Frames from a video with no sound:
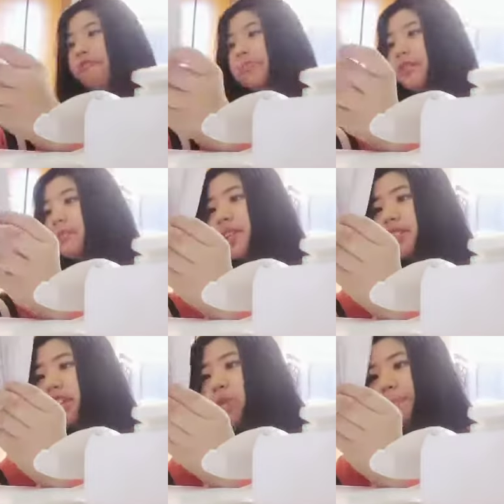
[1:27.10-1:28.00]
5 pieces, but
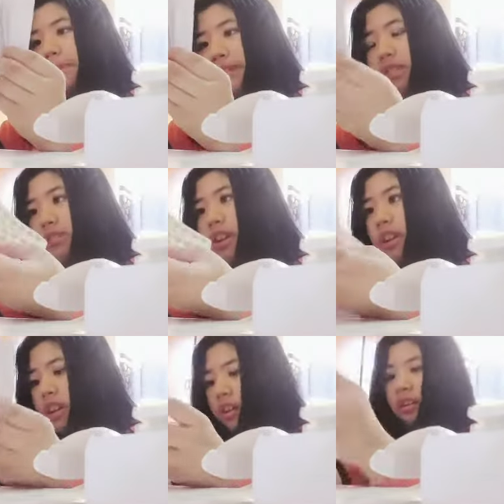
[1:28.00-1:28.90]
it's like 20 pieces
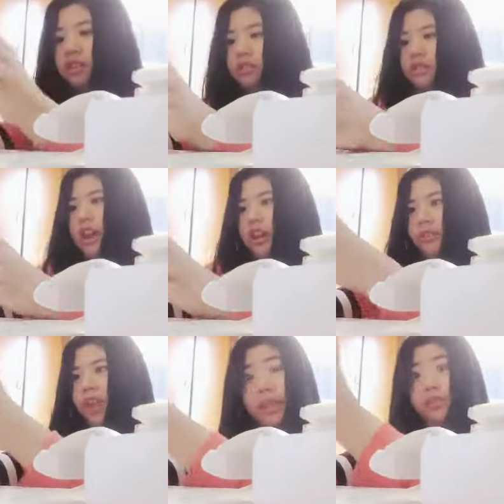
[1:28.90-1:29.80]
already. I would
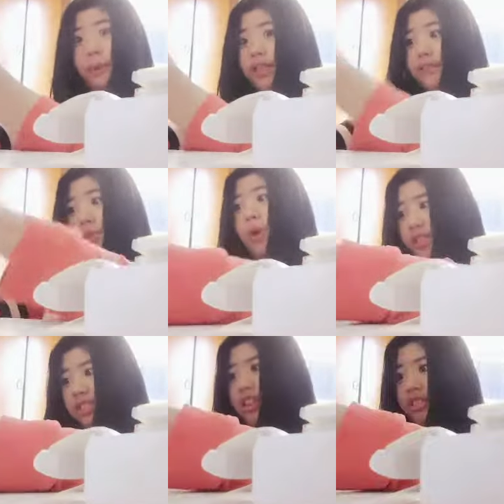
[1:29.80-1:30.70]
recommend you to buy this if you want
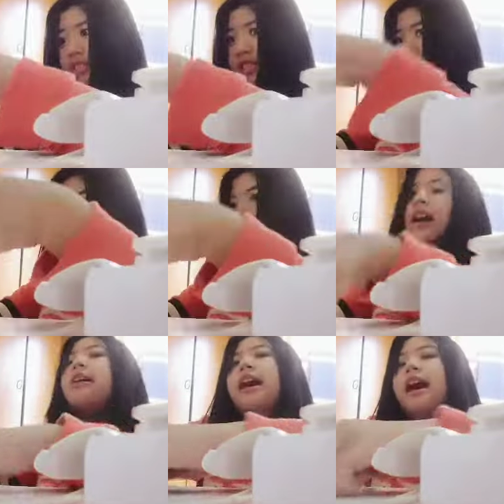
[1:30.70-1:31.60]
stickers.
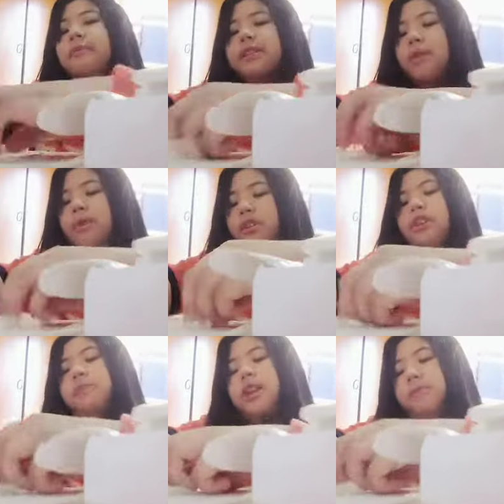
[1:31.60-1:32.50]
I have my sticker book,
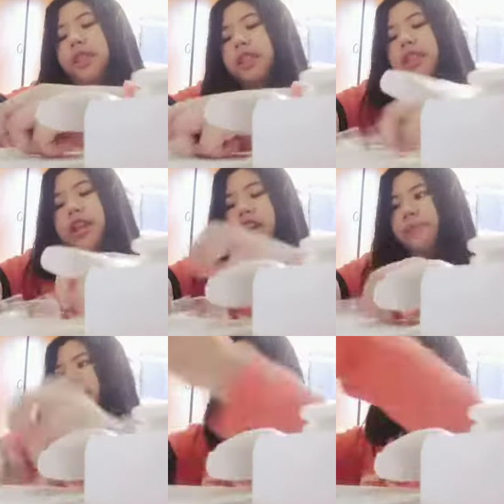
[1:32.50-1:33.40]
so I'm just gonna put it later.
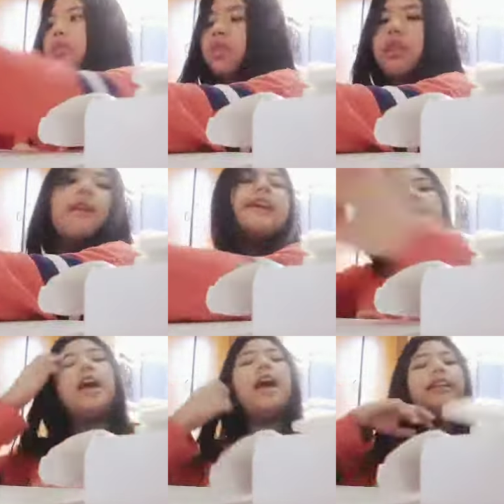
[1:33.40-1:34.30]

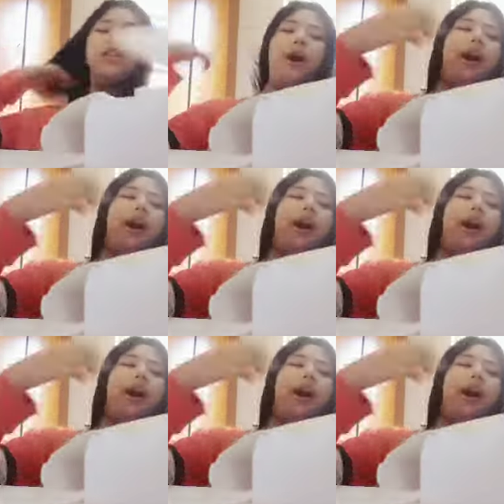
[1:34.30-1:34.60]
And this